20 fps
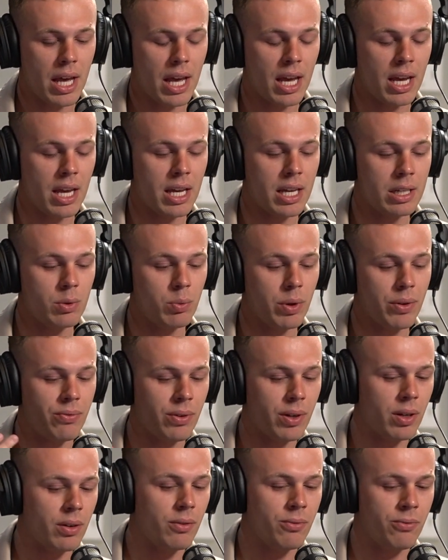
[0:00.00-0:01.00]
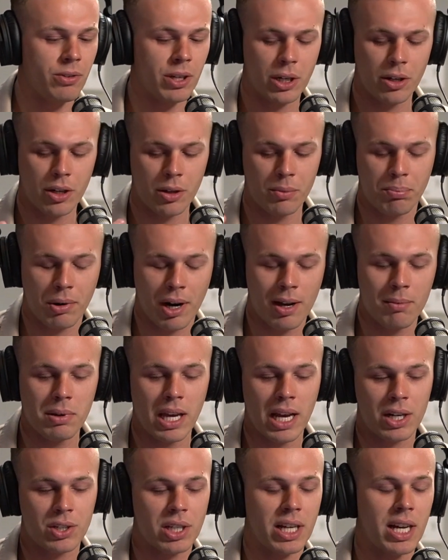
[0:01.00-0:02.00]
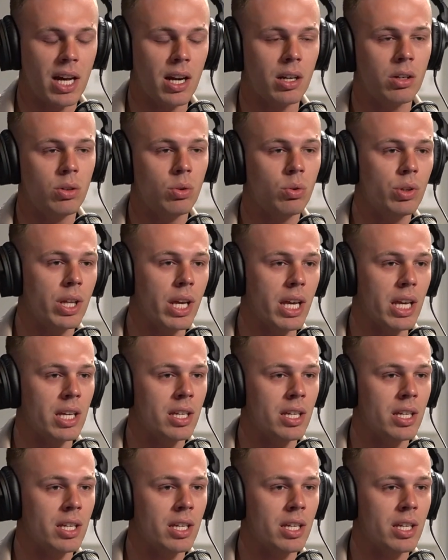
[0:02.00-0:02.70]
and we fi- figured it'd probably be actually kind of cool to